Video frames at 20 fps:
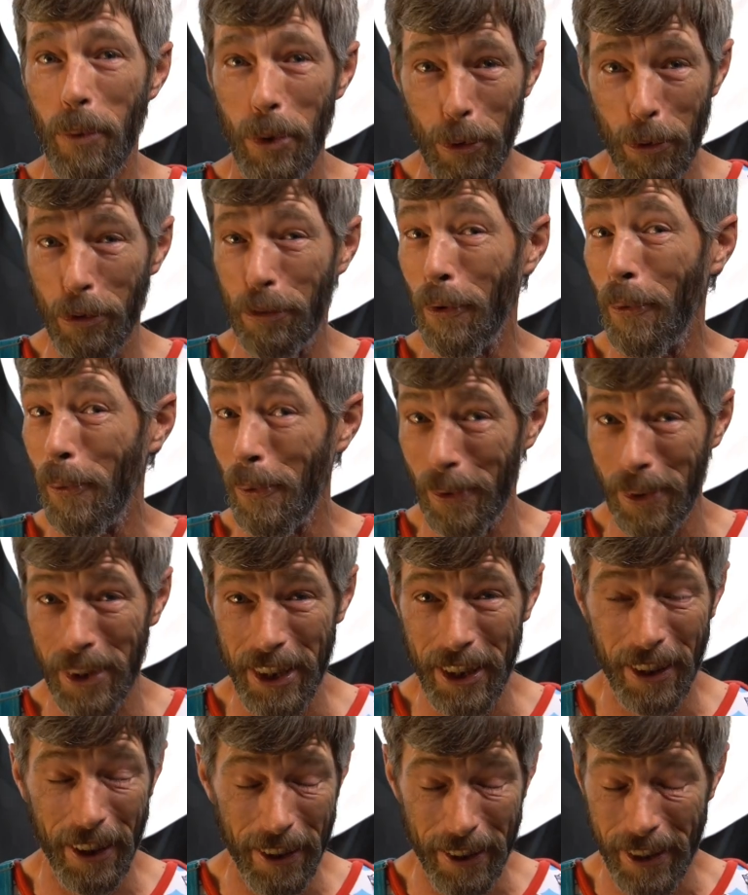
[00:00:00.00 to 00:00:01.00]
use
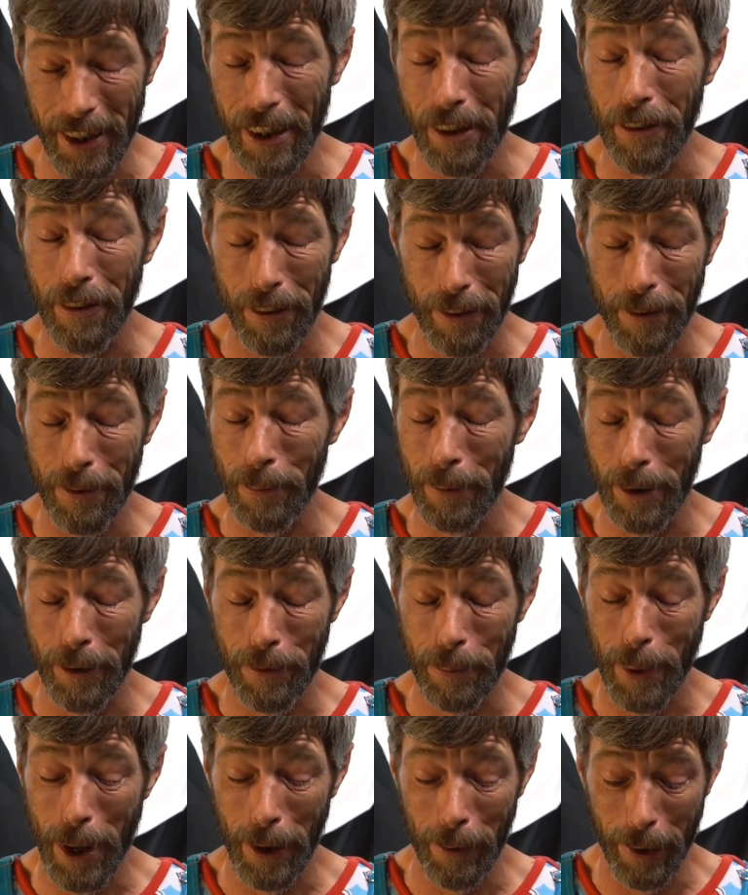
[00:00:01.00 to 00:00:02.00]
only on these is
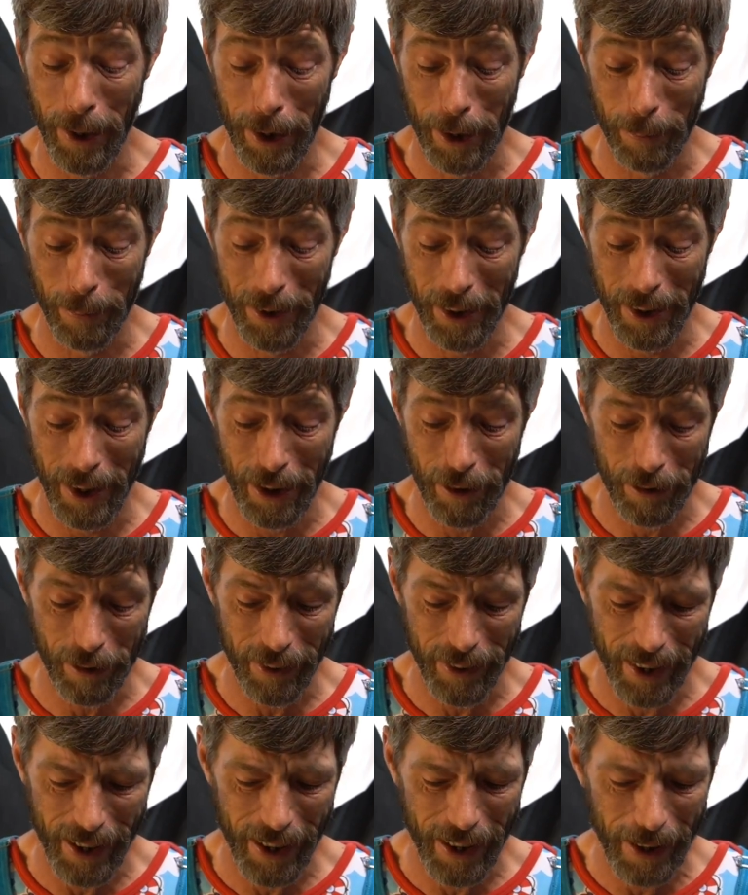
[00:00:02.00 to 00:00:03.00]
my
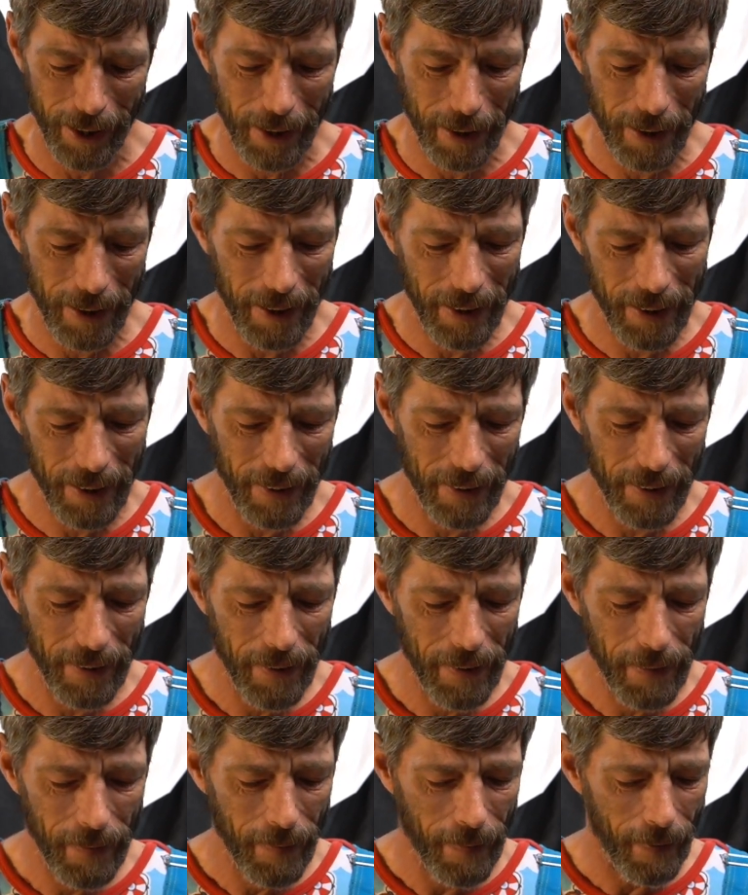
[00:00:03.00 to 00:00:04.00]
recommendation there.
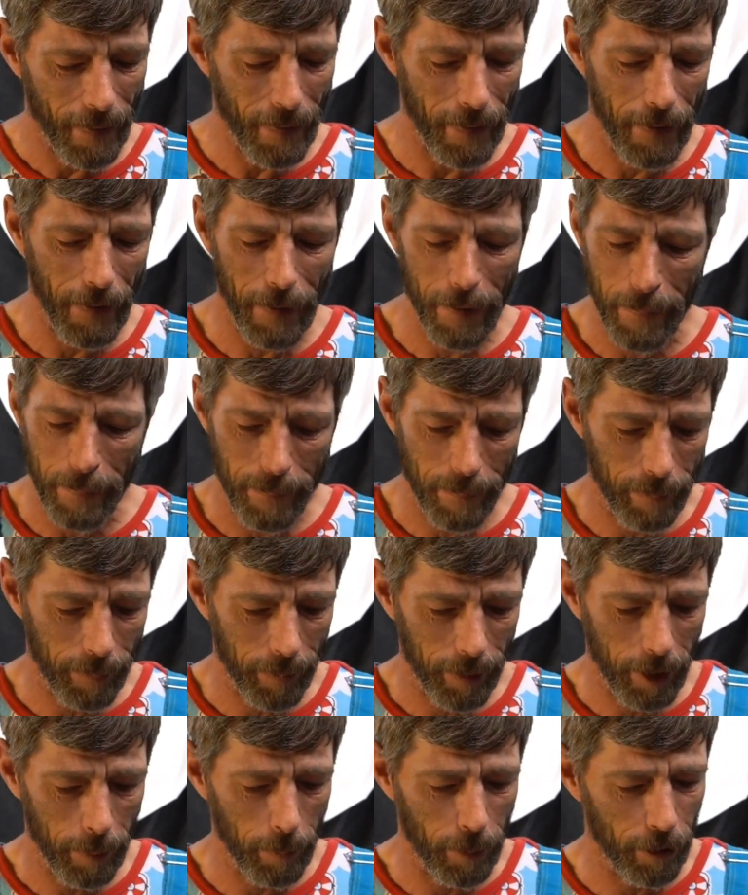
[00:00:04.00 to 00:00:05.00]

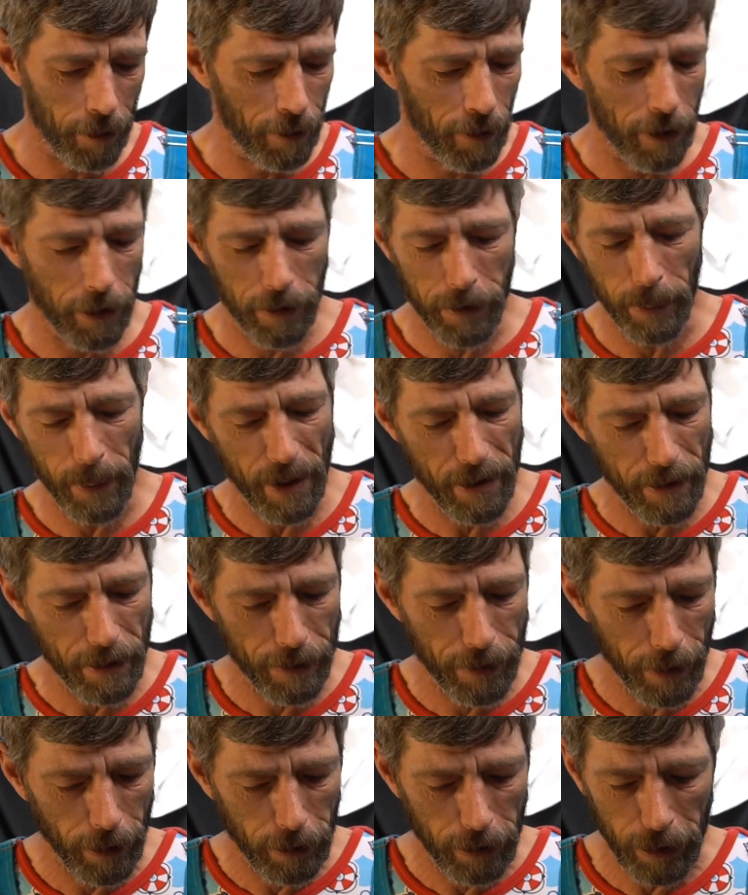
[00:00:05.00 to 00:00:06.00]
But as far as the rest of
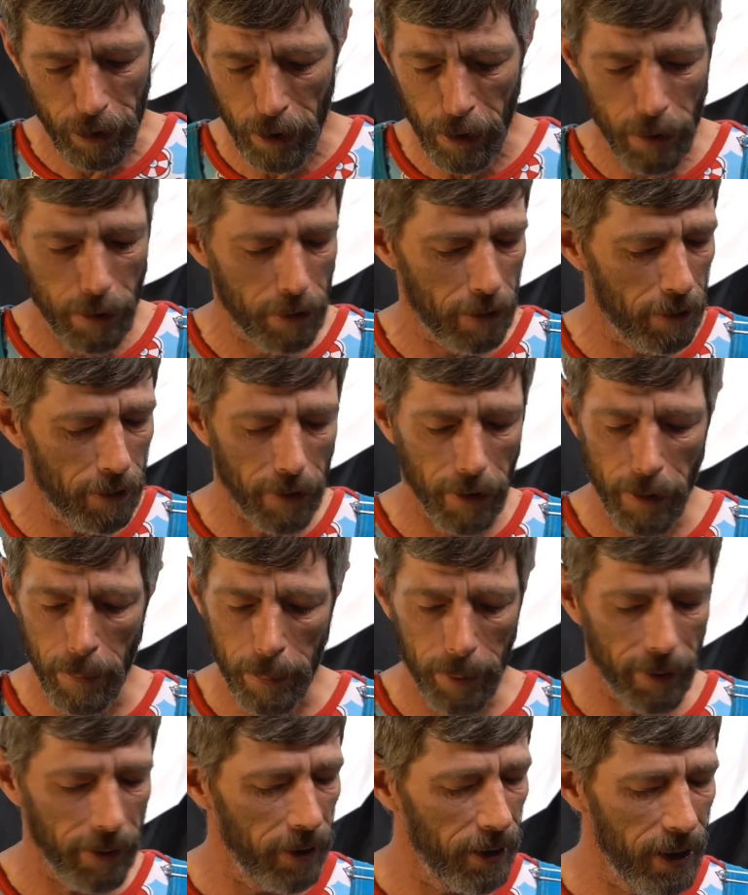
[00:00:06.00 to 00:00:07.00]
the function goes,
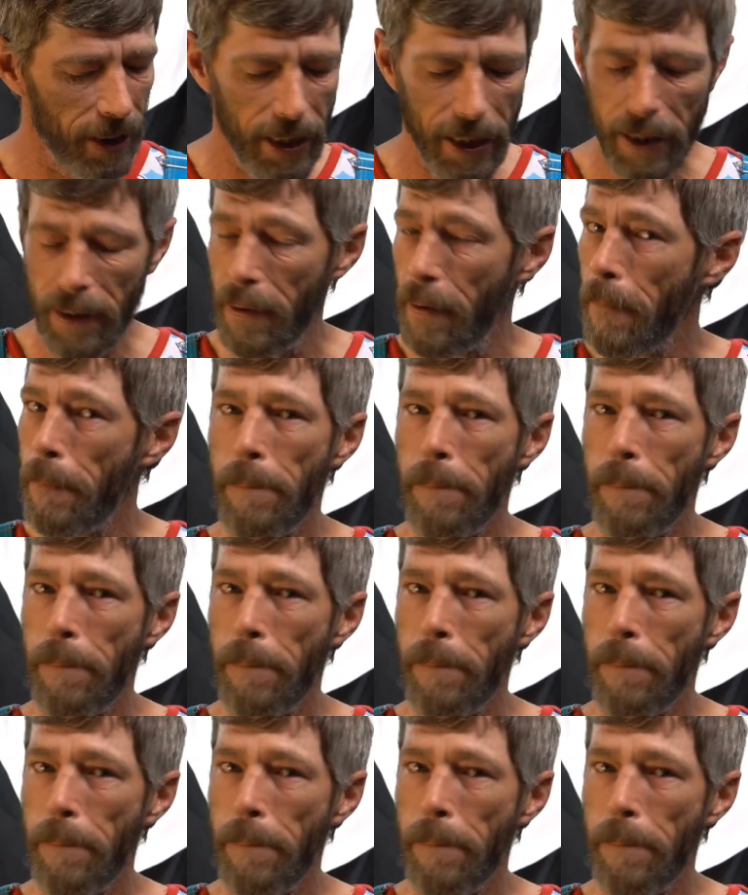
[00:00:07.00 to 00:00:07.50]
durability,